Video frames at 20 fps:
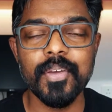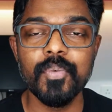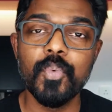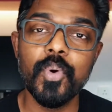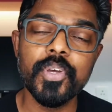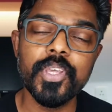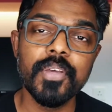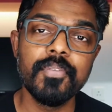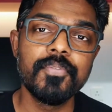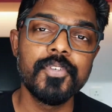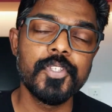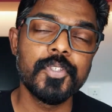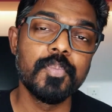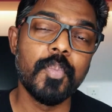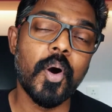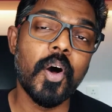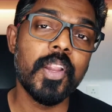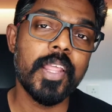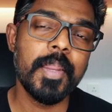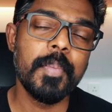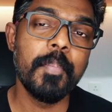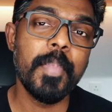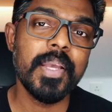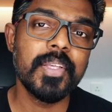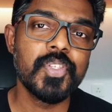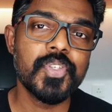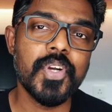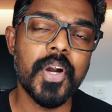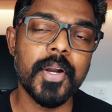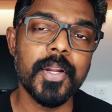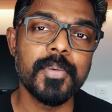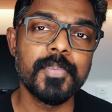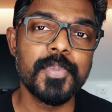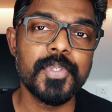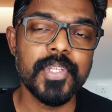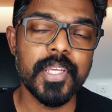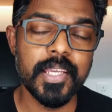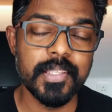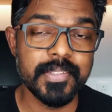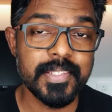working for small and big
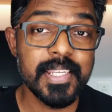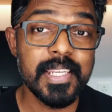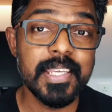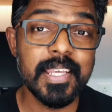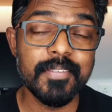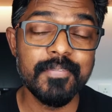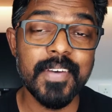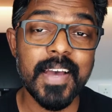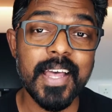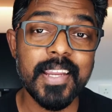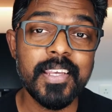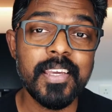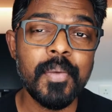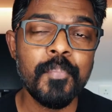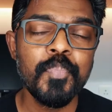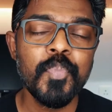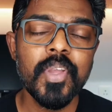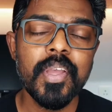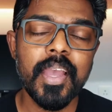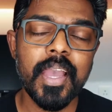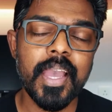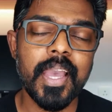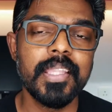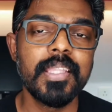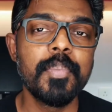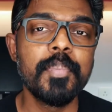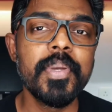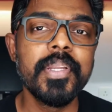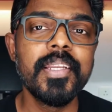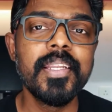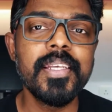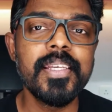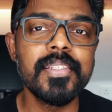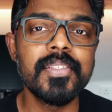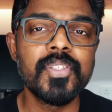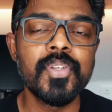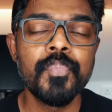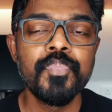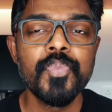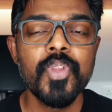startups in Silicon Valley and the Middle
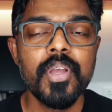East,